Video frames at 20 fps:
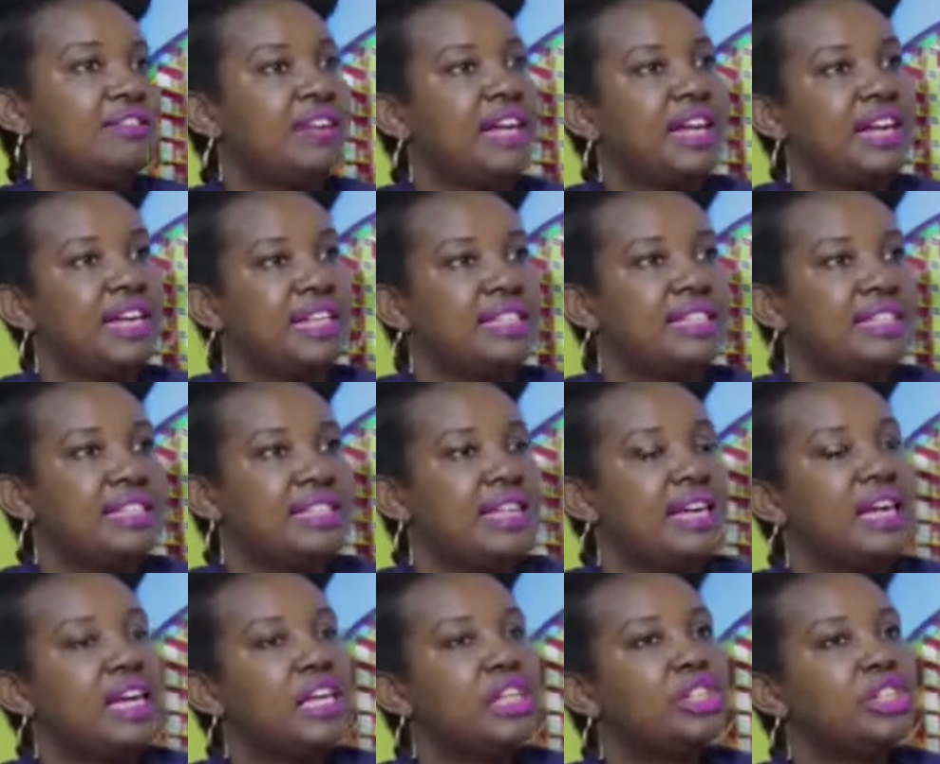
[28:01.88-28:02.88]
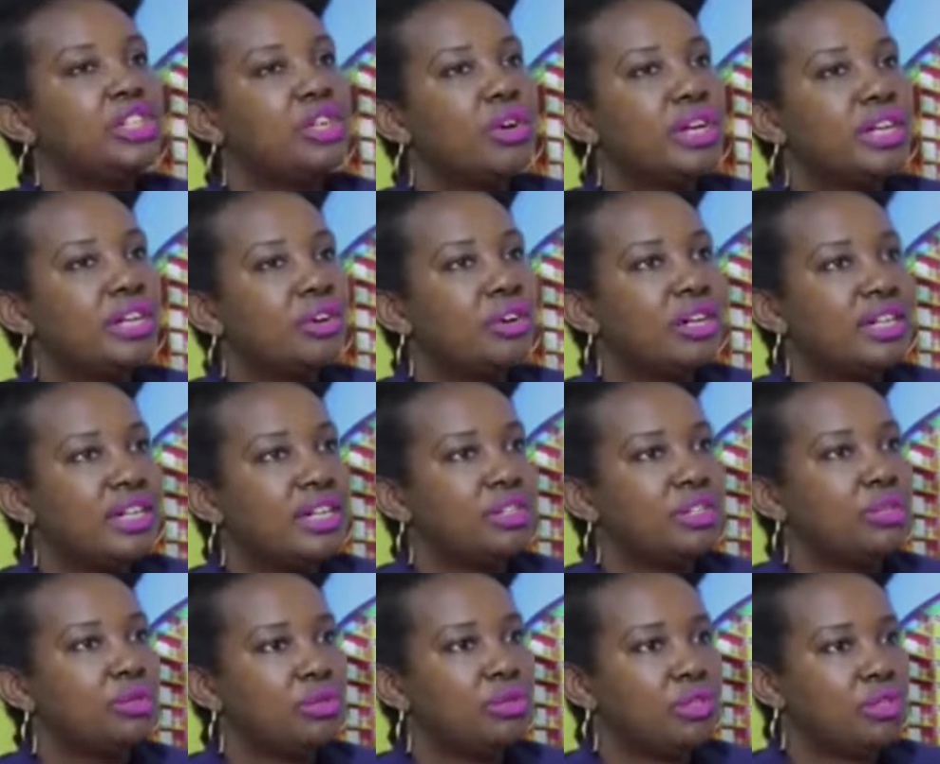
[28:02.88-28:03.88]
are fearless. So in order
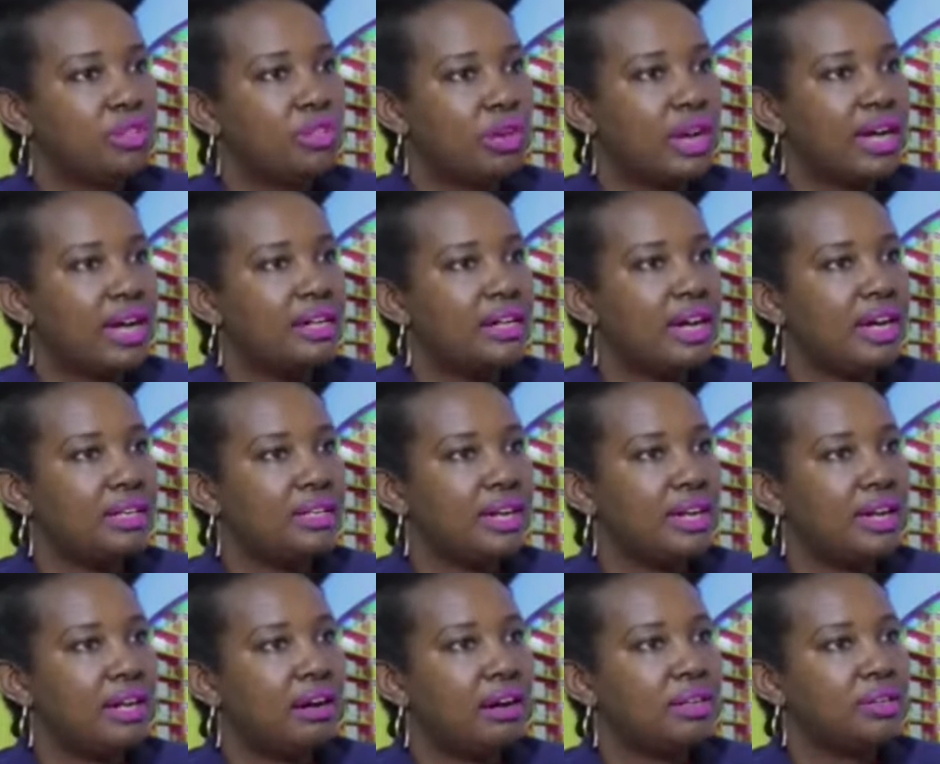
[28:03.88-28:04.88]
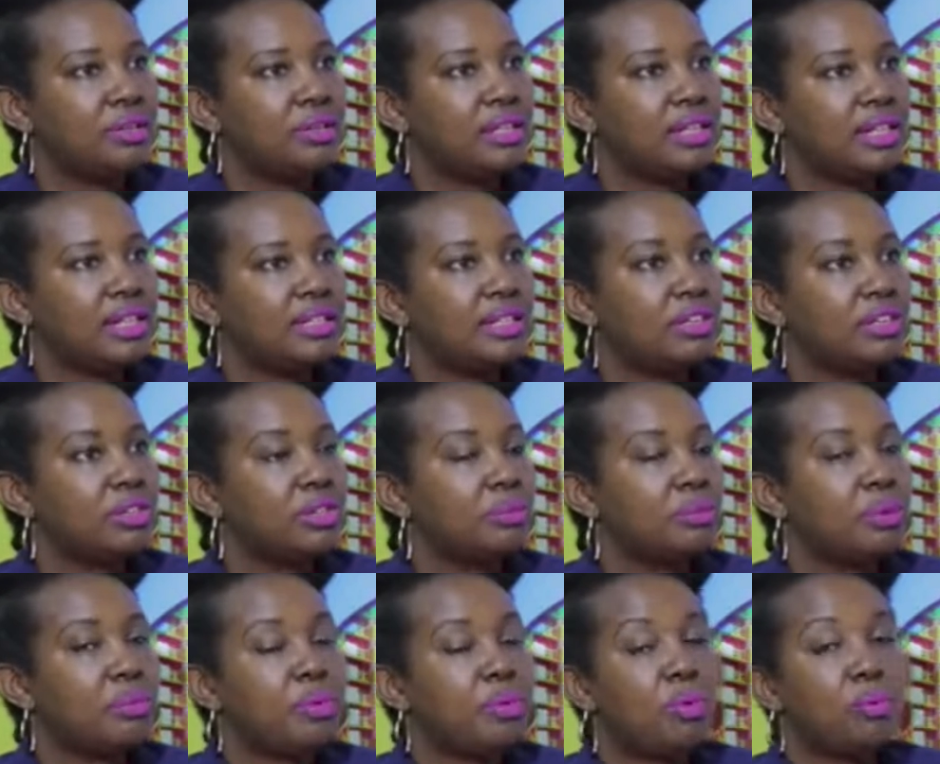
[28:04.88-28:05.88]
to do, and I want to say that there are also
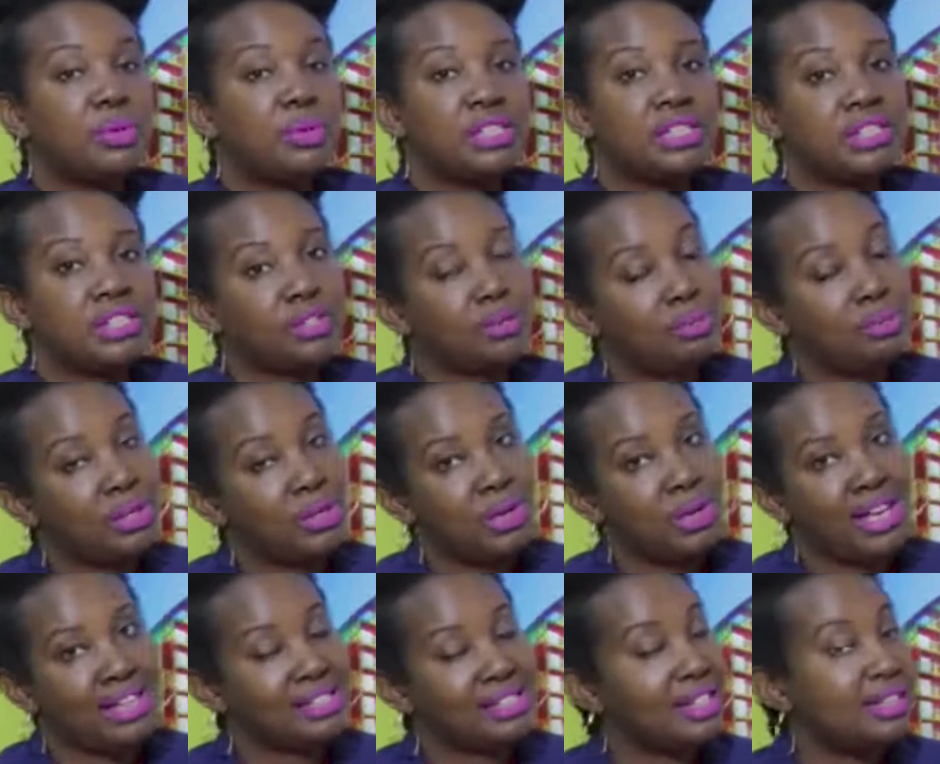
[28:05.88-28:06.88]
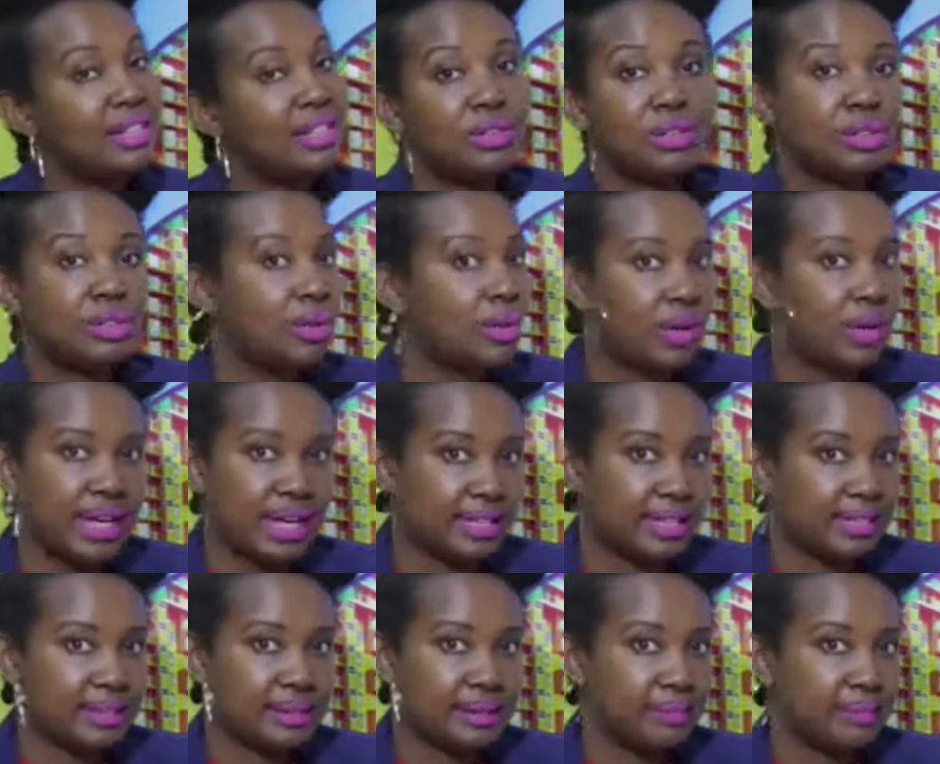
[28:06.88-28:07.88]
people who pretend to be lawyers, and they're not
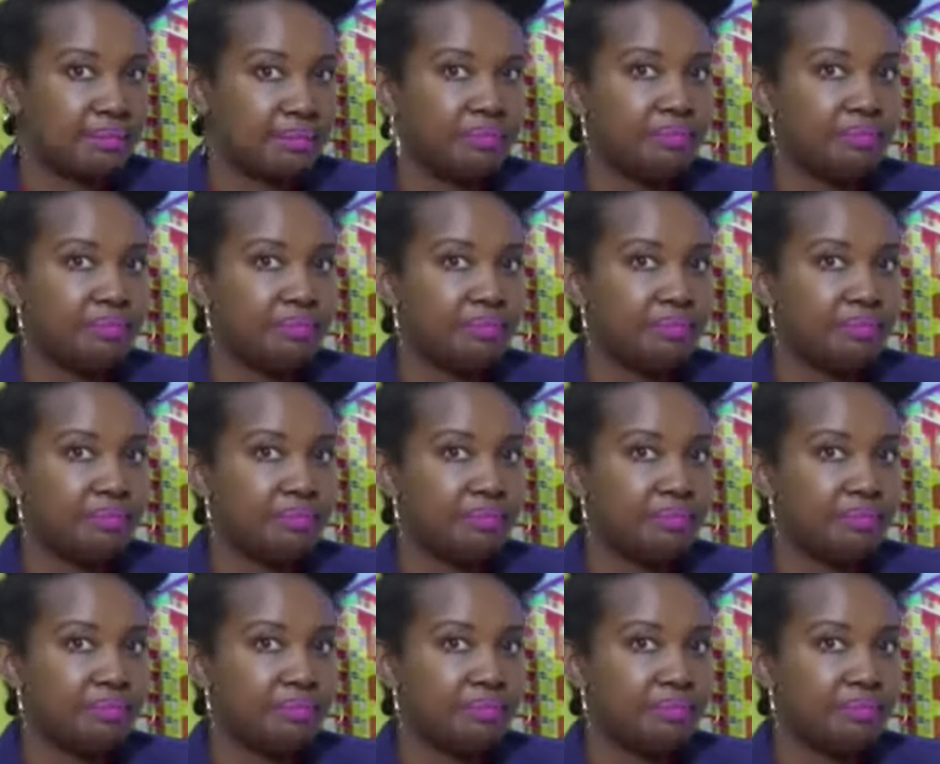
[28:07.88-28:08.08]
lawyers.